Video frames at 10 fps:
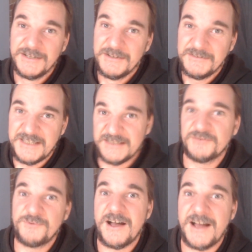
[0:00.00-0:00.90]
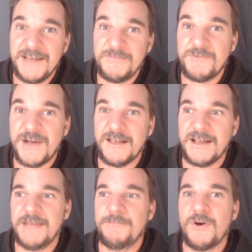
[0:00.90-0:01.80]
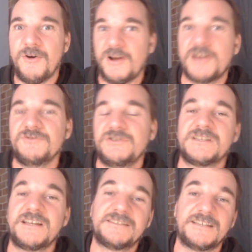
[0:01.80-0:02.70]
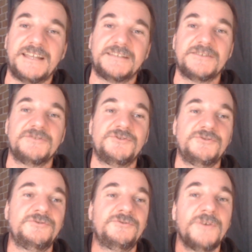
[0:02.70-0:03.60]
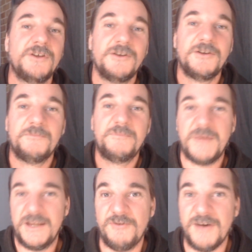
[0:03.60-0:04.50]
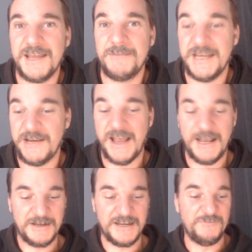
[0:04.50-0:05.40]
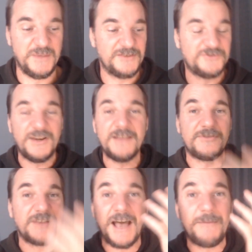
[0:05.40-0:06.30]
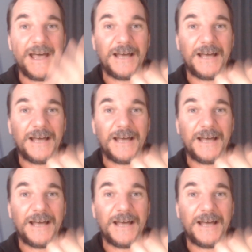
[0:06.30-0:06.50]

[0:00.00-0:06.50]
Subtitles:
This is why I am the way I am. Or I can use it as a lesson to be who I am here and give me the strength to come out